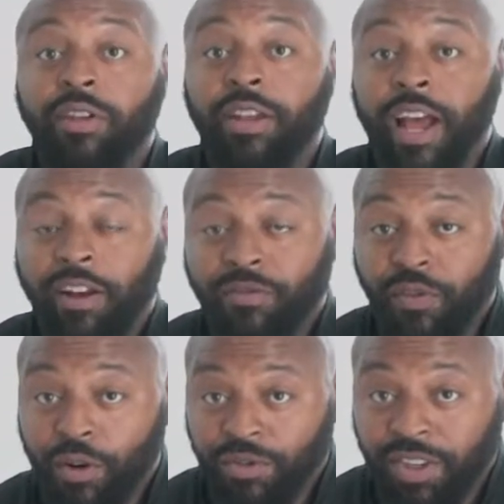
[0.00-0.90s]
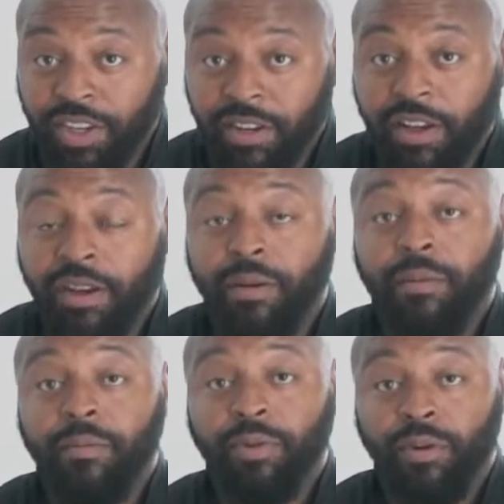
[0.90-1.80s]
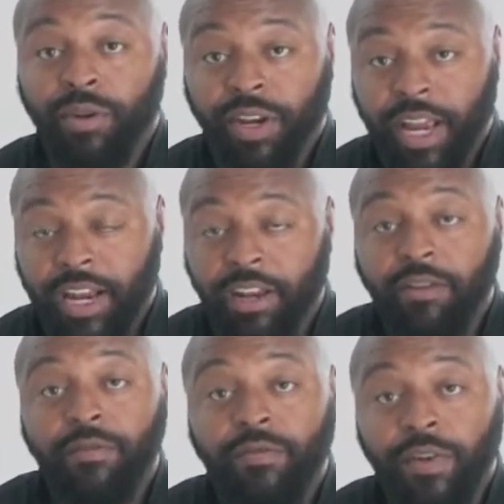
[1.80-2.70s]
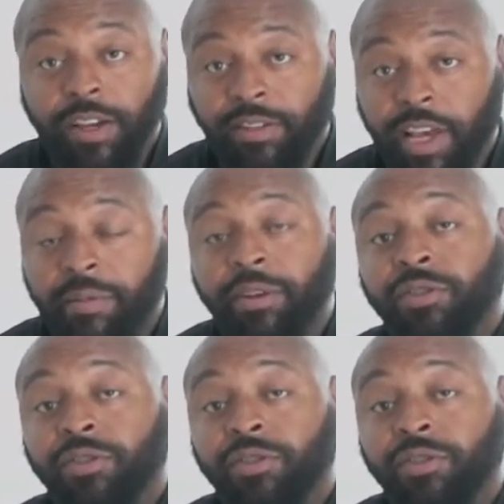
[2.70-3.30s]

Not frozen, but organic, fresh salmon